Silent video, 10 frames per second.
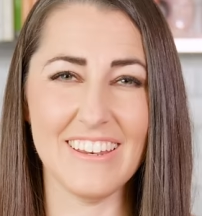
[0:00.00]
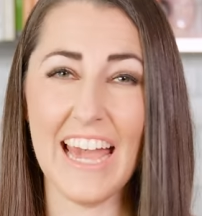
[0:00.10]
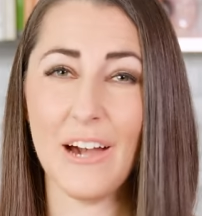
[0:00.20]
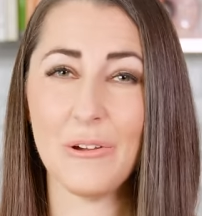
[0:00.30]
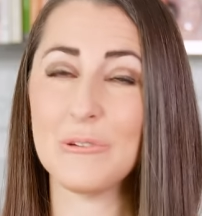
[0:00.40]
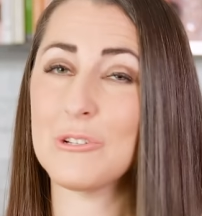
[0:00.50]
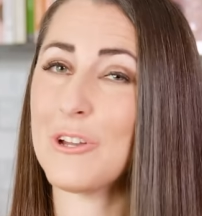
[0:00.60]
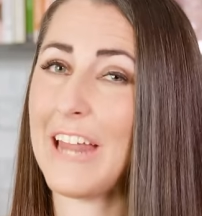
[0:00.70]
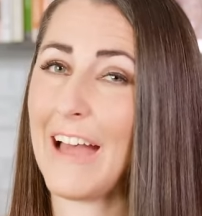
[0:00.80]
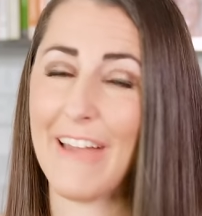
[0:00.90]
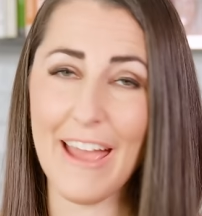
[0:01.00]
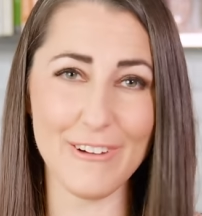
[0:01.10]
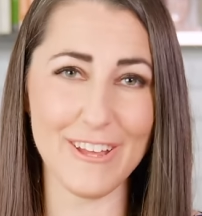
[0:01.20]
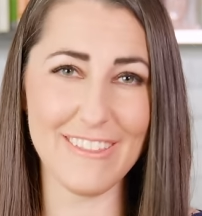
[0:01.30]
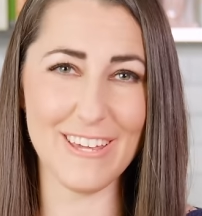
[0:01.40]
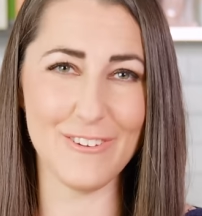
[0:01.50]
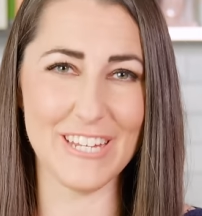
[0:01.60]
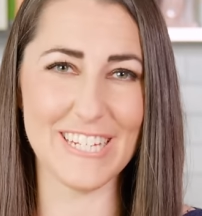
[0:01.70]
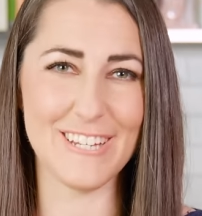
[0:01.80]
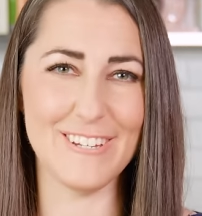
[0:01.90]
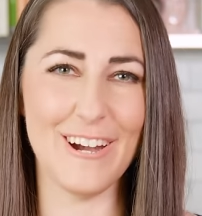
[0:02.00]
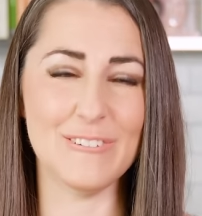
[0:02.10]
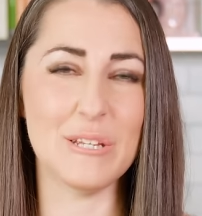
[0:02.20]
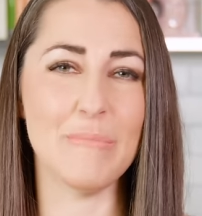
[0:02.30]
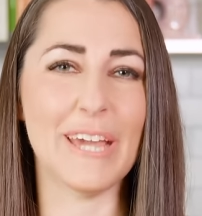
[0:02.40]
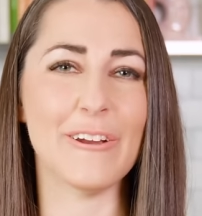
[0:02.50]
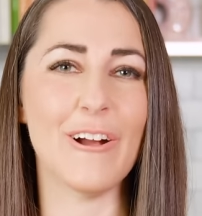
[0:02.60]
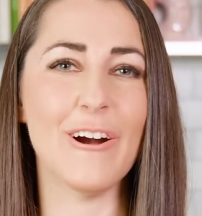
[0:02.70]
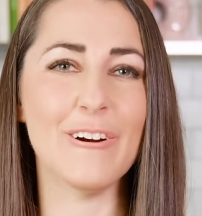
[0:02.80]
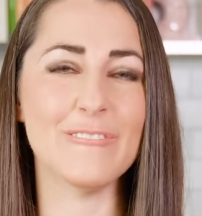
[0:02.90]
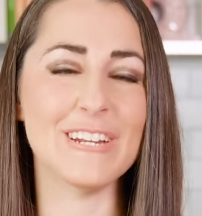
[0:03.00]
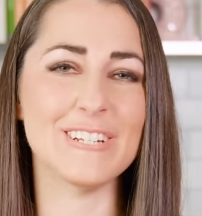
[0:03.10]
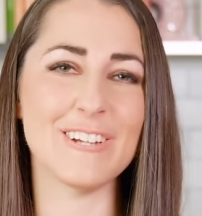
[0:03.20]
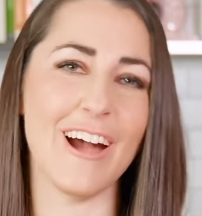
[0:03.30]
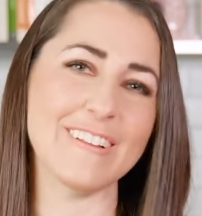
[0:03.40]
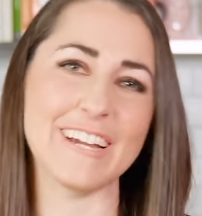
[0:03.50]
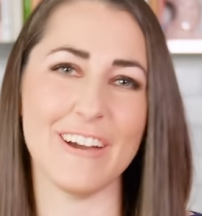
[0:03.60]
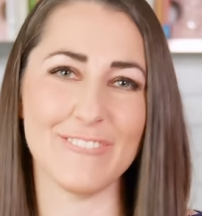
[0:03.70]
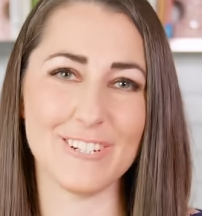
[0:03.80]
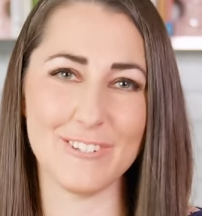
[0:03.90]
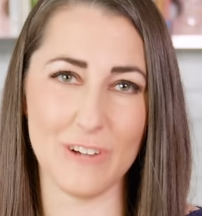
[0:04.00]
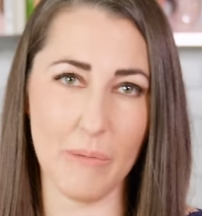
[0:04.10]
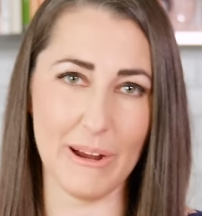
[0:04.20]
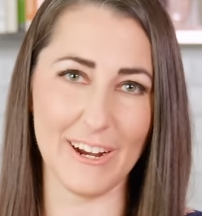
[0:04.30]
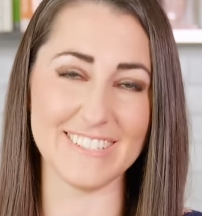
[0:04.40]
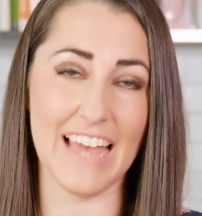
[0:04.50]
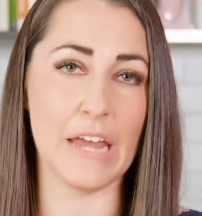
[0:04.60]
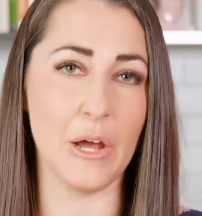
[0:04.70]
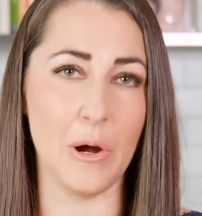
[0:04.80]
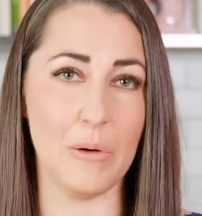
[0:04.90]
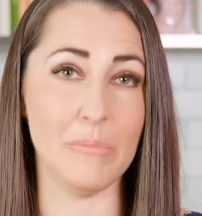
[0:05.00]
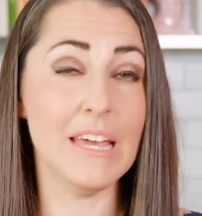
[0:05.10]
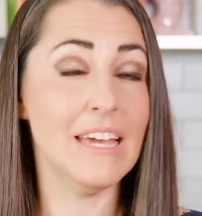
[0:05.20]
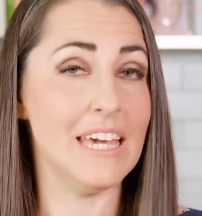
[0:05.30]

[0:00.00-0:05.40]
Now you should have everything you need to know to make your own chocolate covered strawberries at home.